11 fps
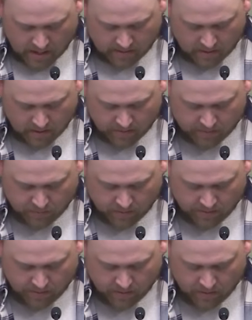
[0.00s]
August
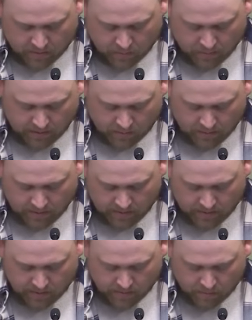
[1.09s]
23rd,
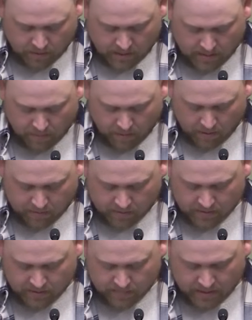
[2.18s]
2023 Board of
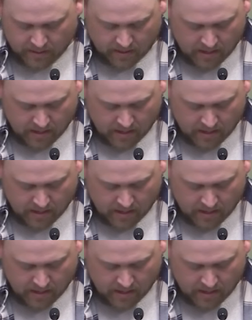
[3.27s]
Trustees meeting.